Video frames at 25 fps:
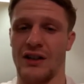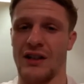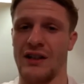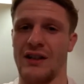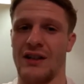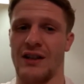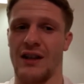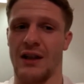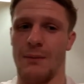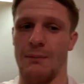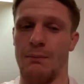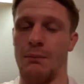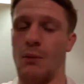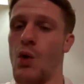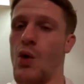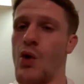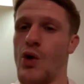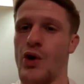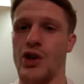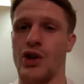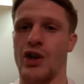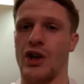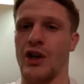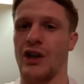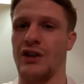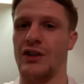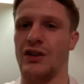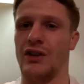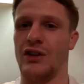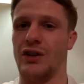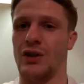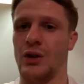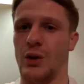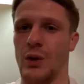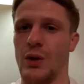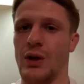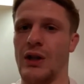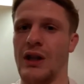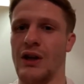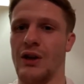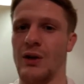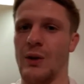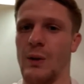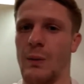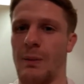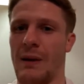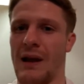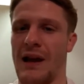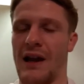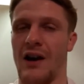I think the more you can do
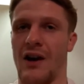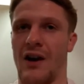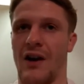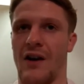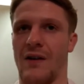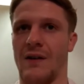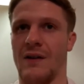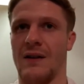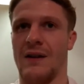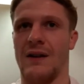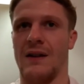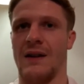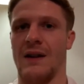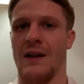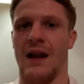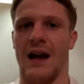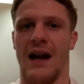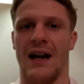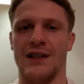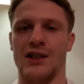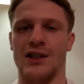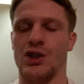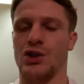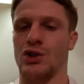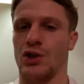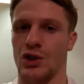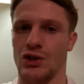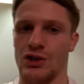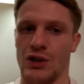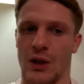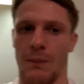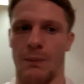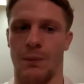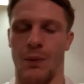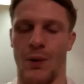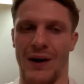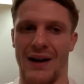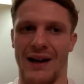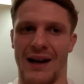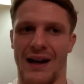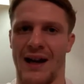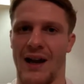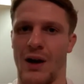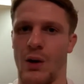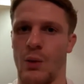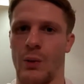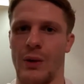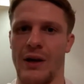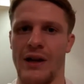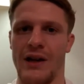there, the better. I just got to a point,
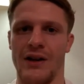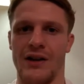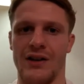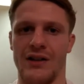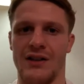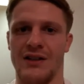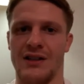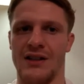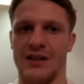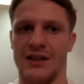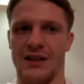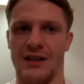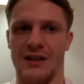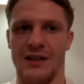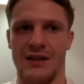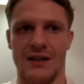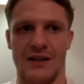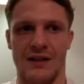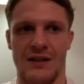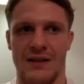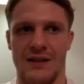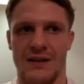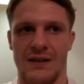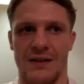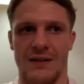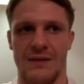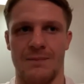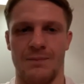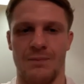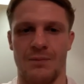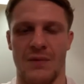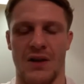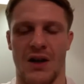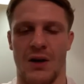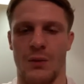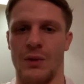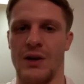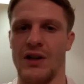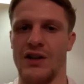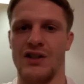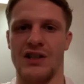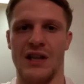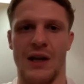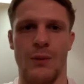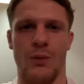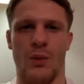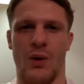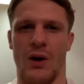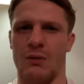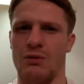I had a weird
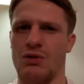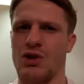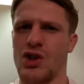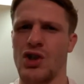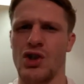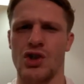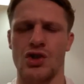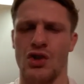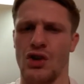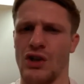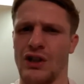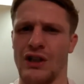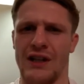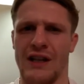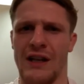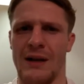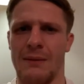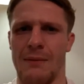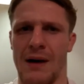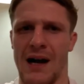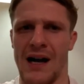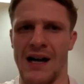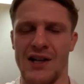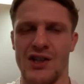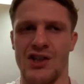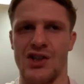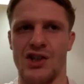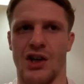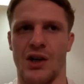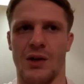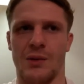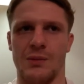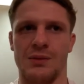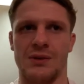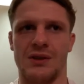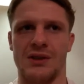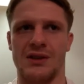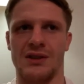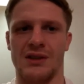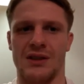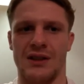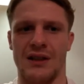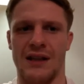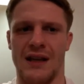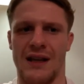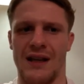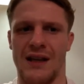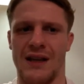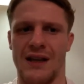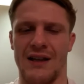dip where I was just struggling to get matchups.
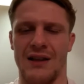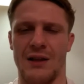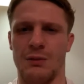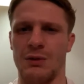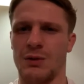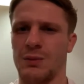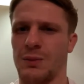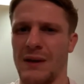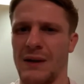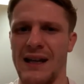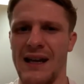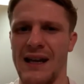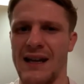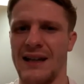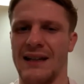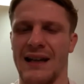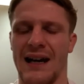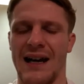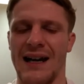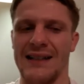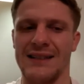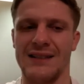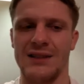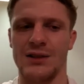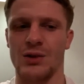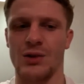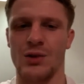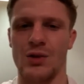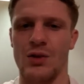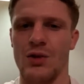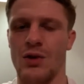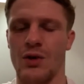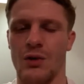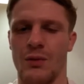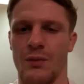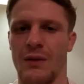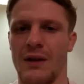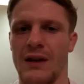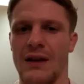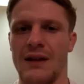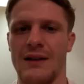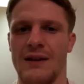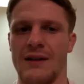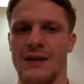There was plenty of guys, I don't know.